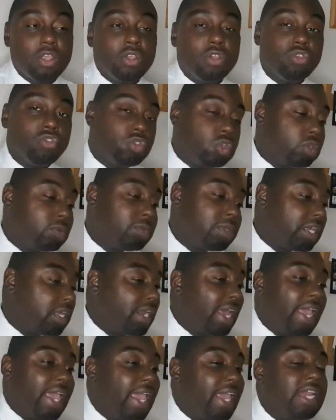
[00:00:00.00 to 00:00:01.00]
Zoom dating,
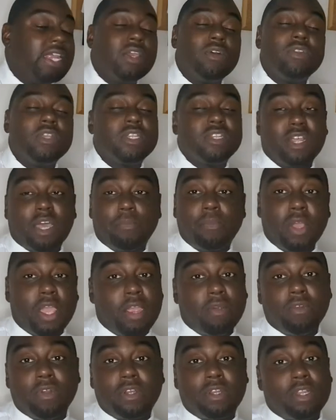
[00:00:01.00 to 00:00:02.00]
like any of these type of
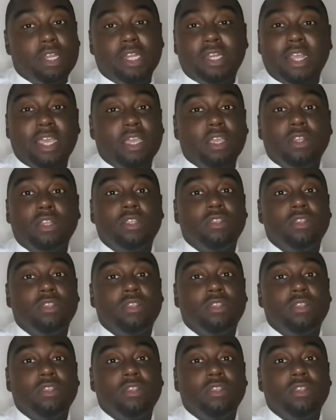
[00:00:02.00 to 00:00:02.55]
ever dating,